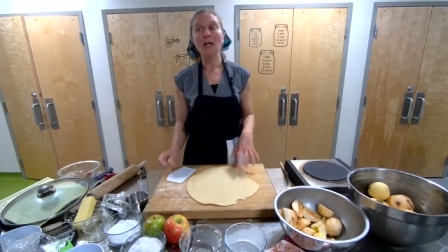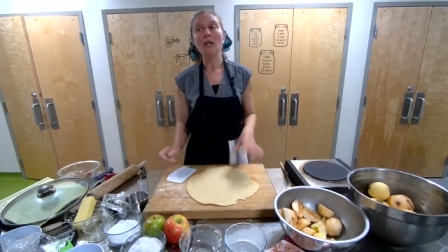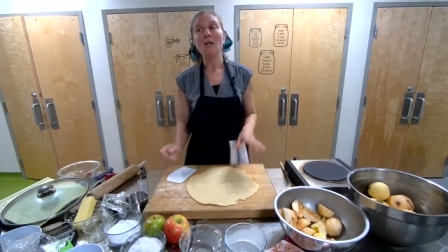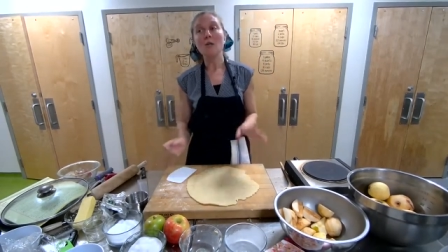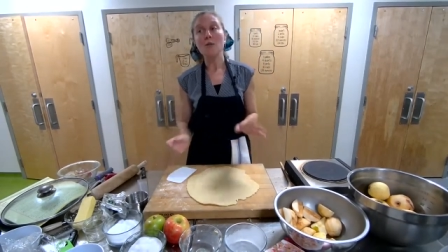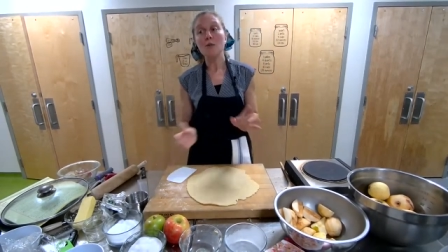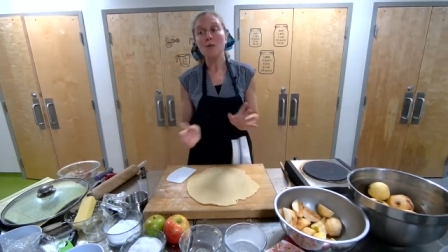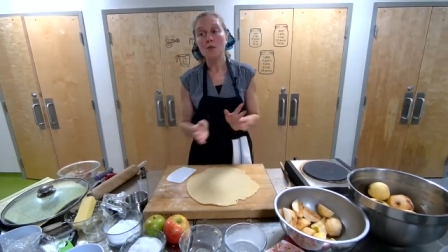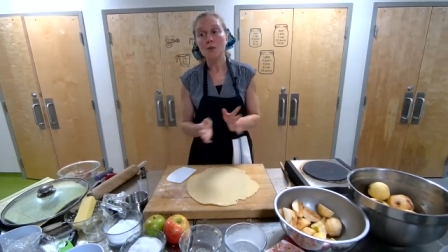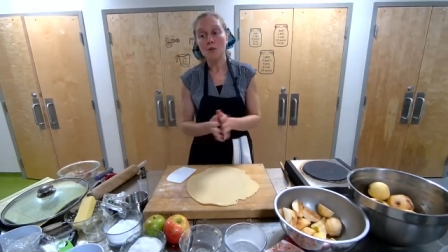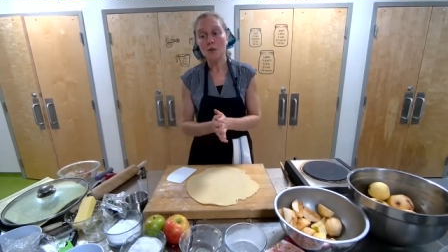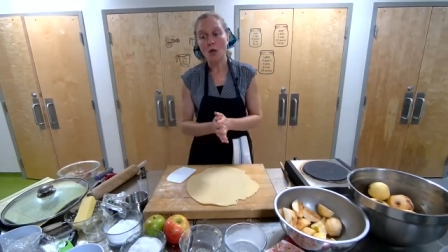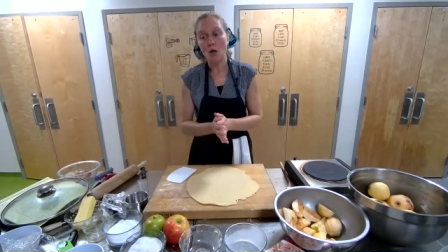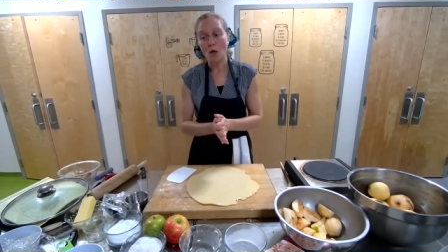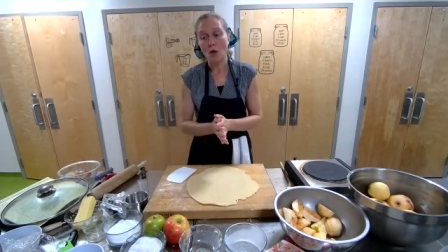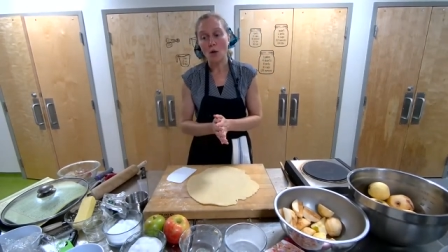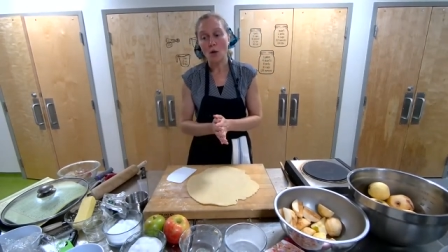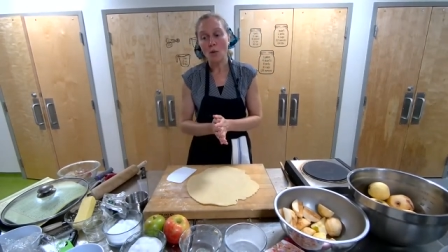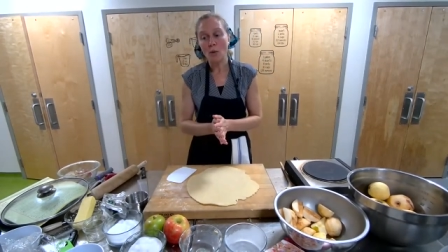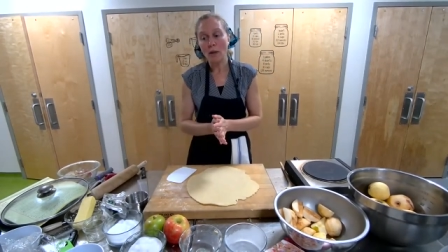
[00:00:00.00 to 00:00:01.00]

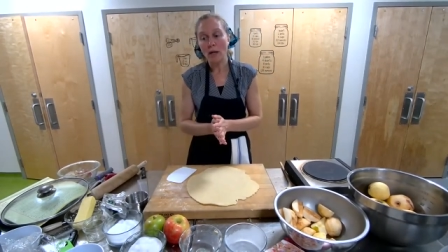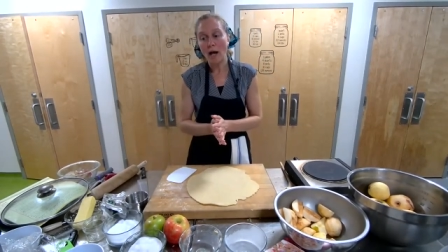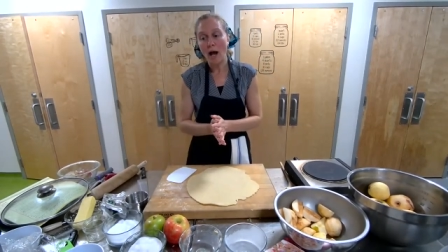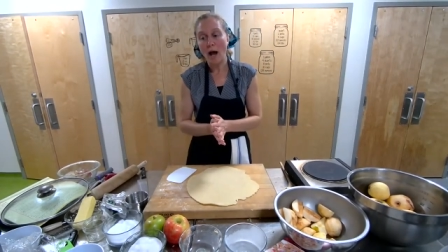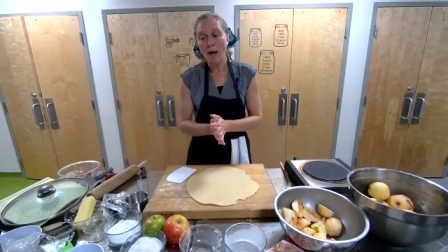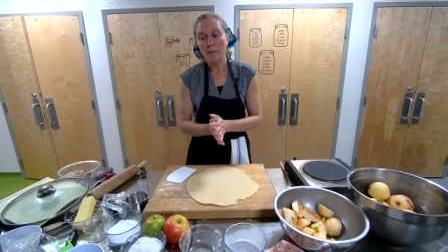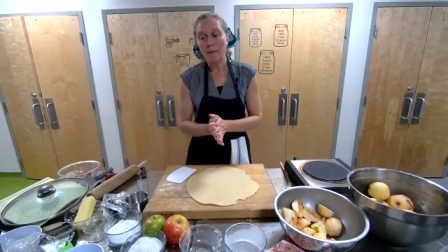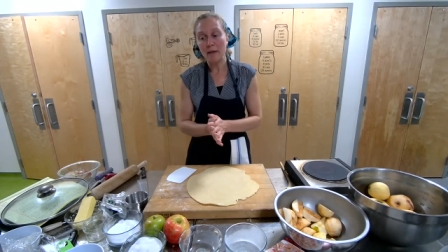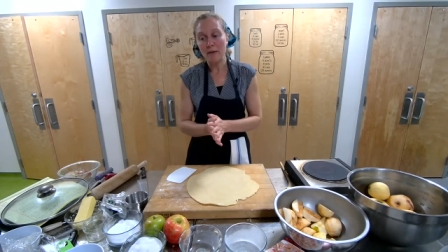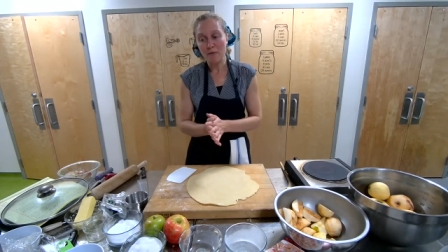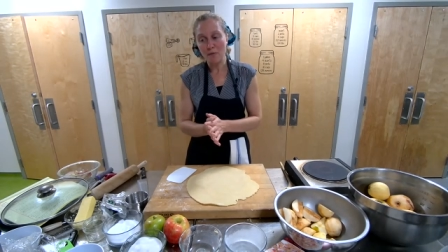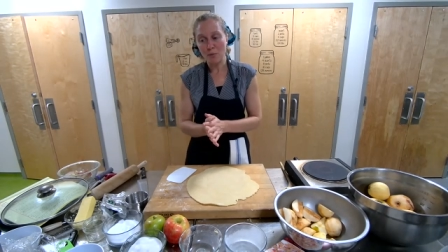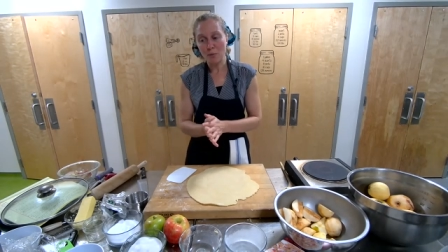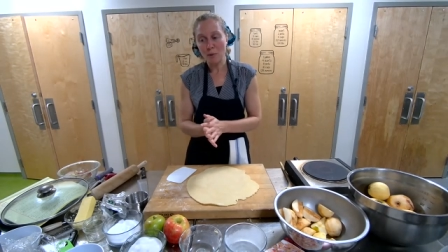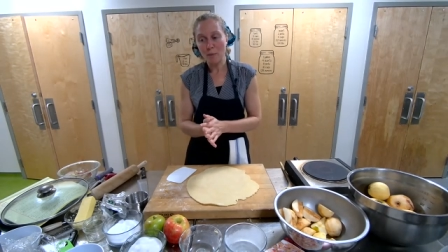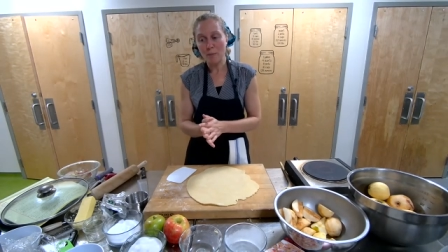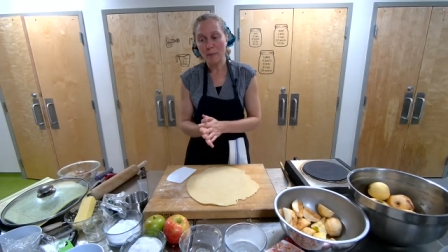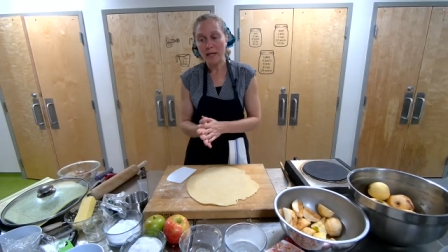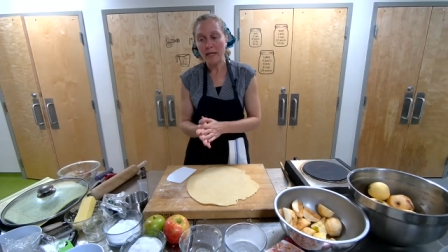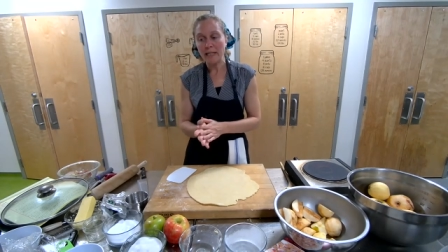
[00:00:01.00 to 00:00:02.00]
So if we're
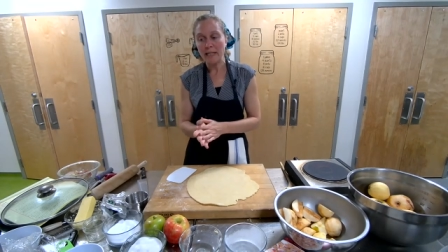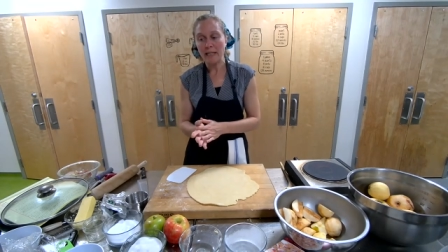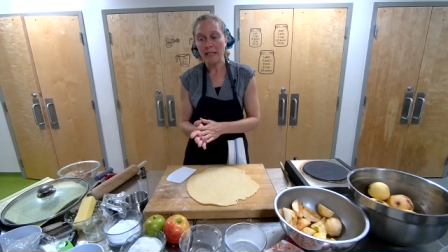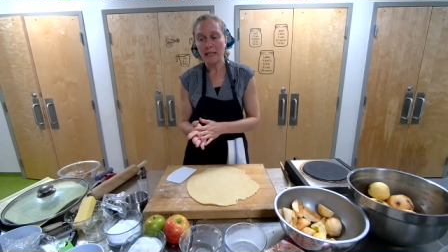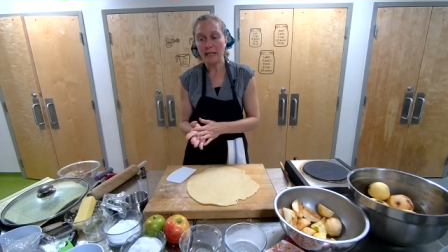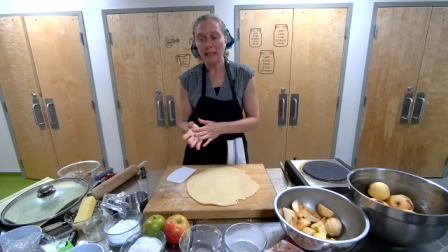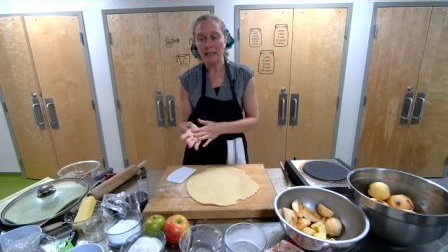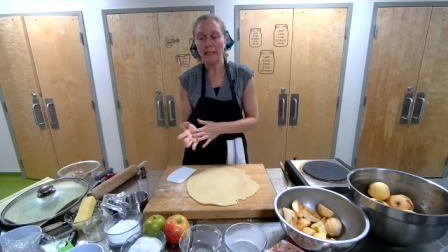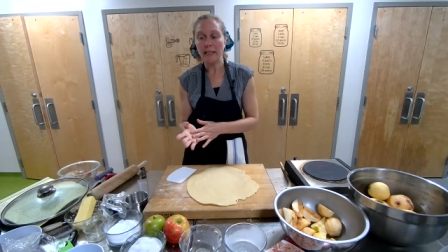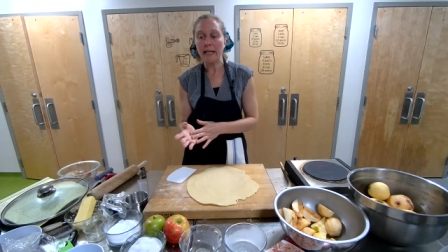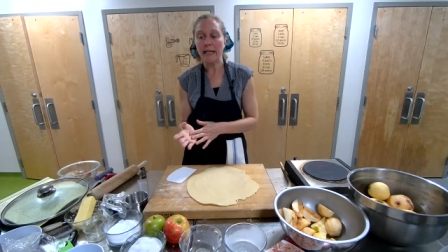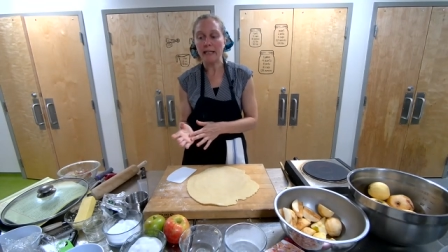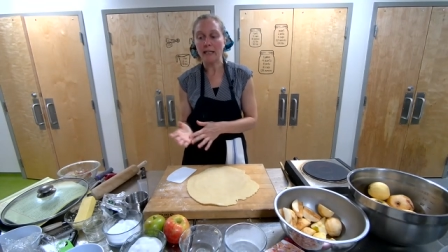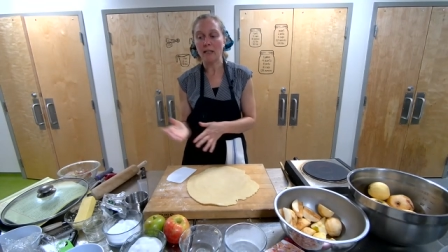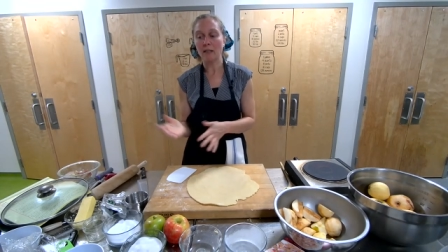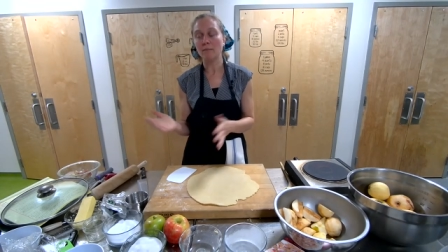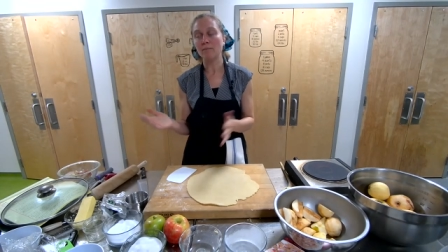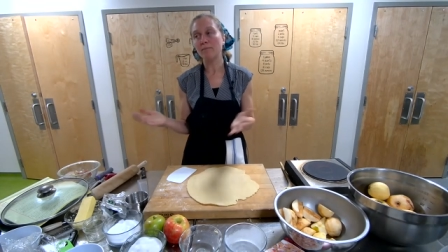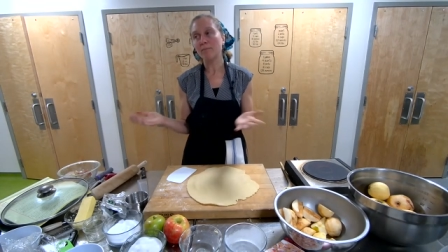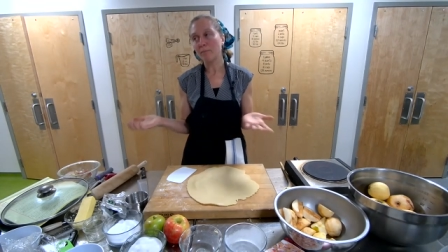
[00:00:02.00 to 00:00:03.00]
baking it like